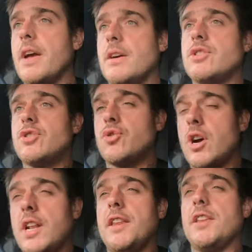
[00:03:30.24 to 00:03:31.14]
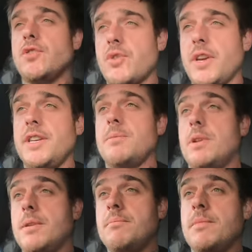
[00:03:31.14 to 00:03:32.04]
struggling in trees with
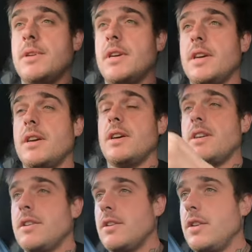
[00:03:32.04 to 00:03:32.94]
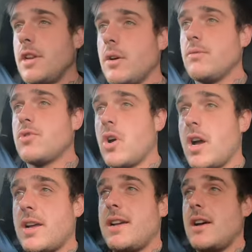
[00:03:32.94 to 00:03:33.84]
them. You know, try.
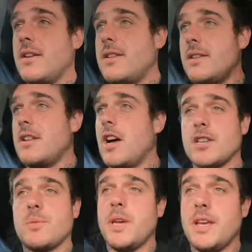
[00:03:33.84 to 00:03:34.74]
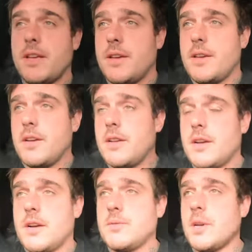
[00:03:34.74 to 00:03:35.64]
Uh, last week
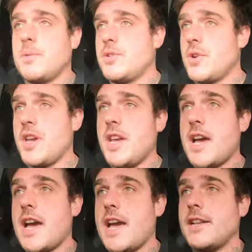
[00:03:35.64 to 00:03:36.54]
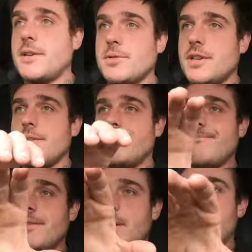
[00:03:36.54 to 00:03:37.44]
I was up a tree and there was a,
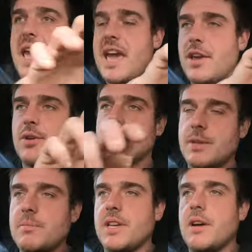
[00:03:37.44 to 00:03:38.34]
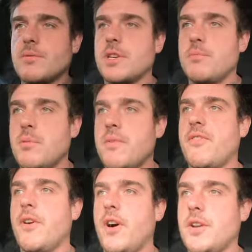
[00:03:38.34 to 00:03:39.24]
a peg or something I was going to put my
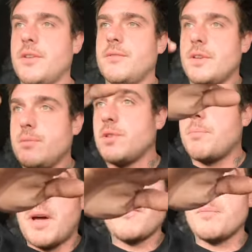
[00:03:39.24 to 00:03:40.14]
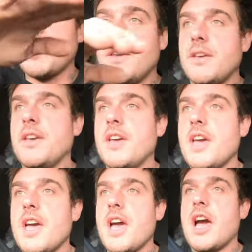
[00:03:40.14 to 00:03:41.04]
foot on. It was above me.
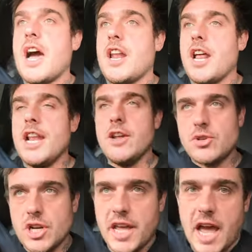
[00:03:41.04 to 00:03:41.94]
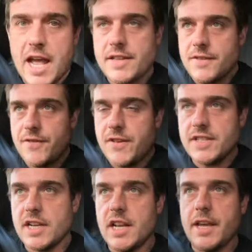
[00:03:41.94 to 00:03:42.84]
And I literally had to
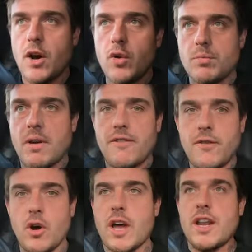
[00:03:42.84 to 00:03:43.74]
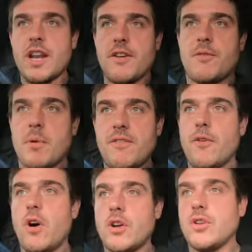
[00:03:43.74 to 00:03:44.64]
physically hold my foot and lift my
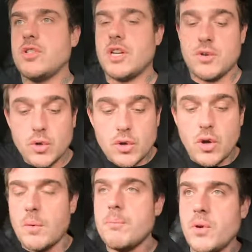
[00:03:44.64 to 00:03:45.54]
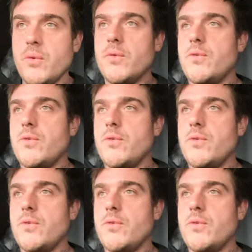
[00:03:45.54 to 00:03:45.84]
foot on because I could not move